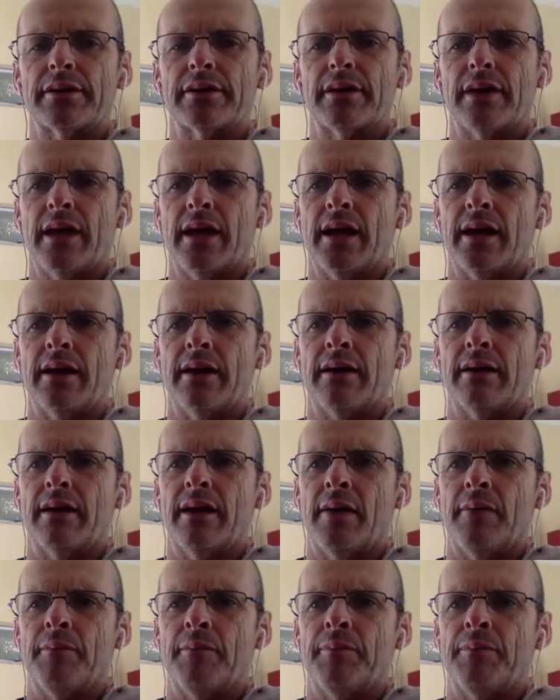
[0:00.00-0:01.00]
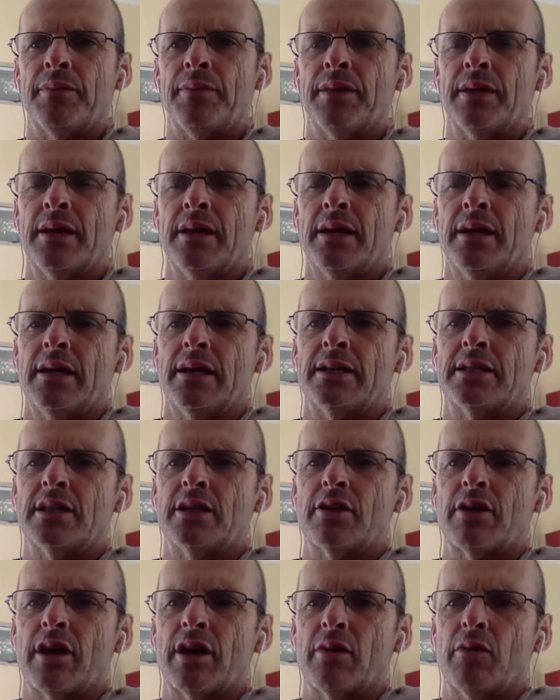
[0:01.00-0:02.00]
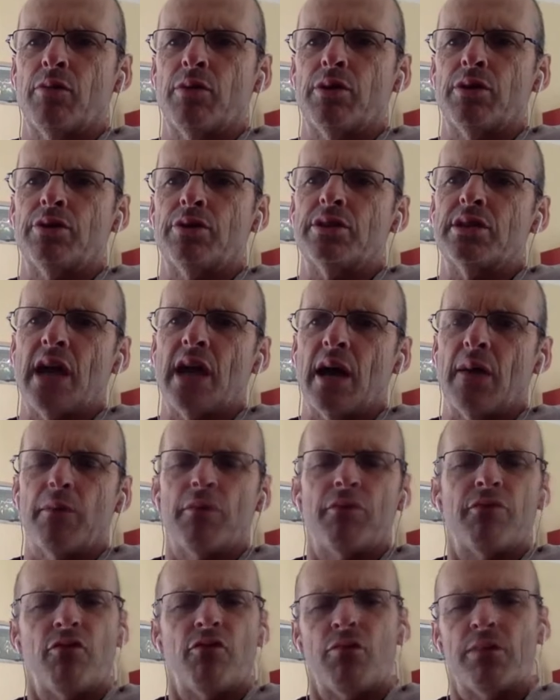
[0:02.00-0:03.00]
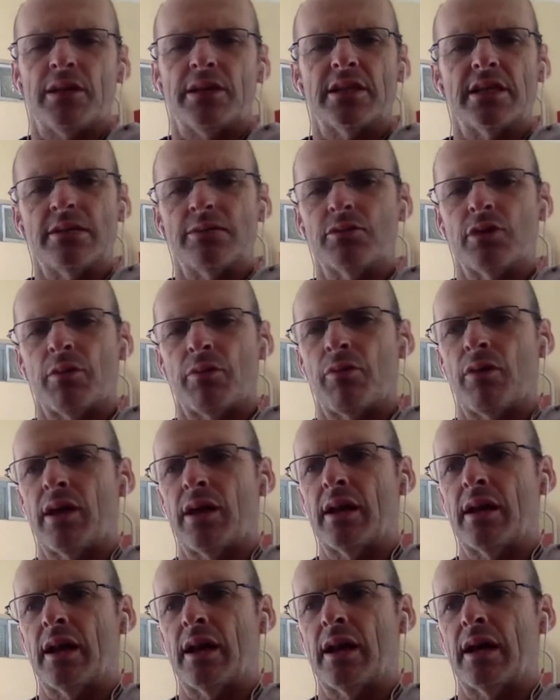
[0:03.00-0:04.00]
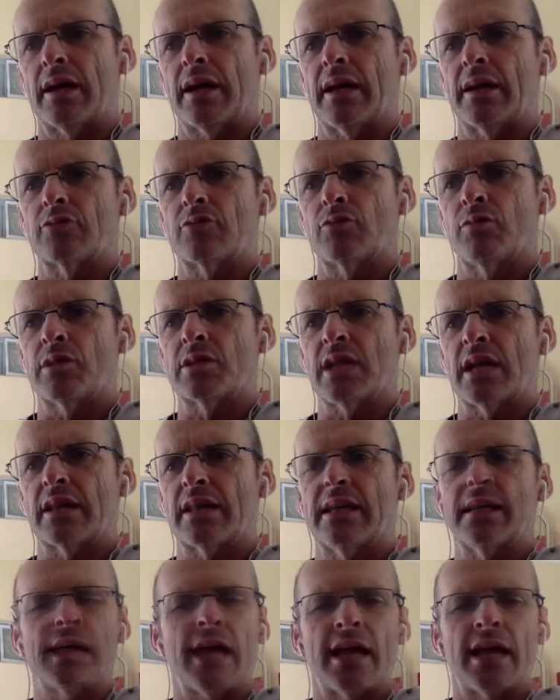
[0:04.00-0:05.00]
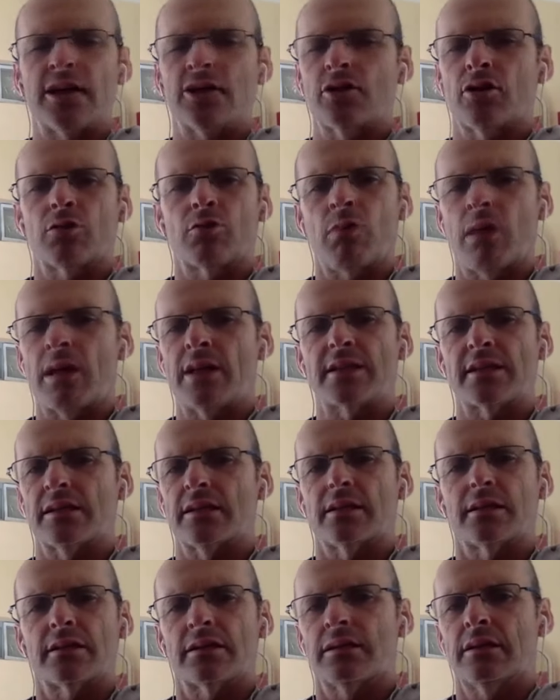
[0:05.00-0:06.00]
And it's incredible when you see high-performing teams operate like that. It's almost like their days aren't wasted.